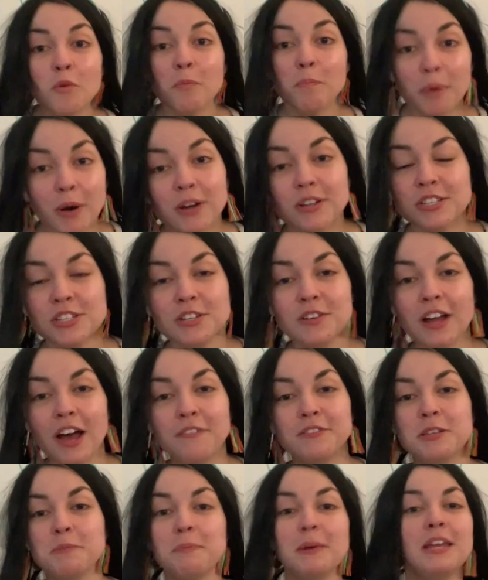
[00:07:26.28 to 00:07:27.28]
person you have
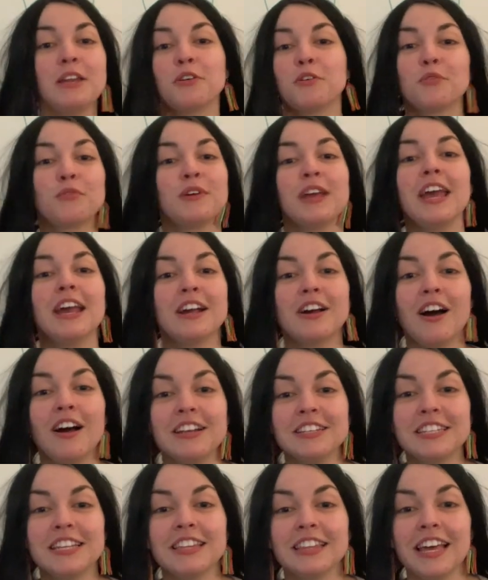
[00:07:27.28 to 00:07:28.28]
to be to create
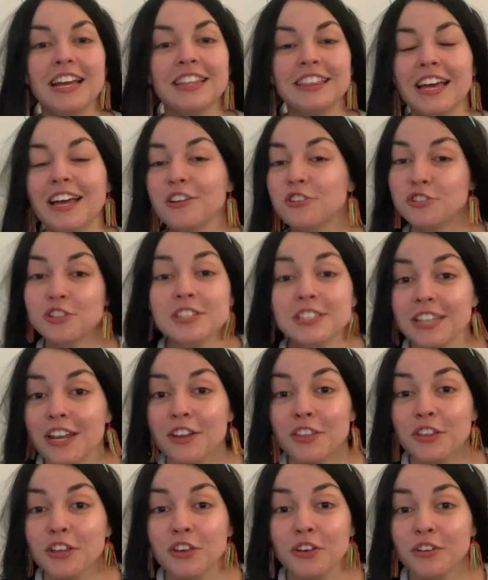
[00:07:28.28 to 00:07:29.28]
content like that just out of
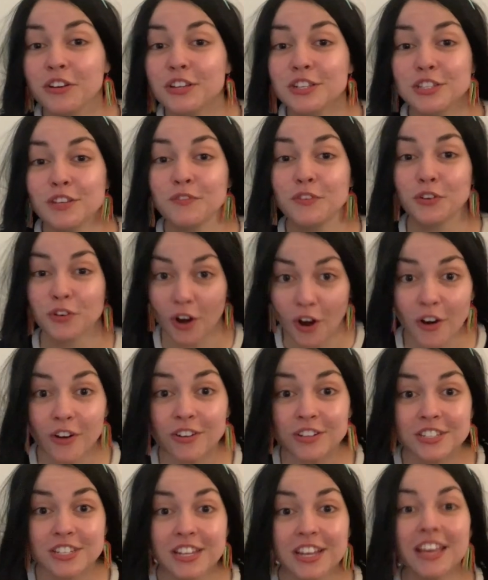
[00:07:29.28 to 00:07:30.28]
the goodness of your
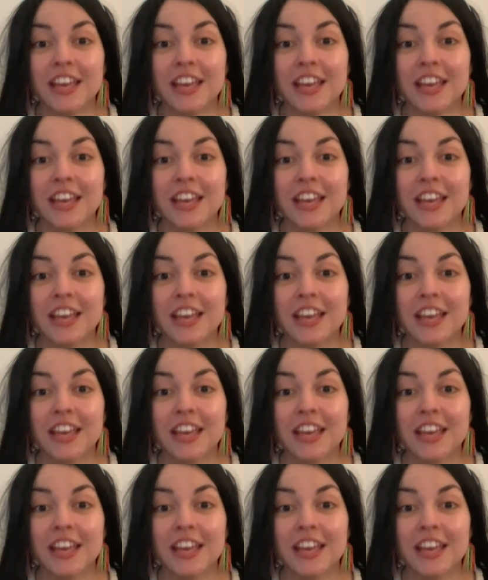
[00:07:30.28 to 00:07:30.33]
heart?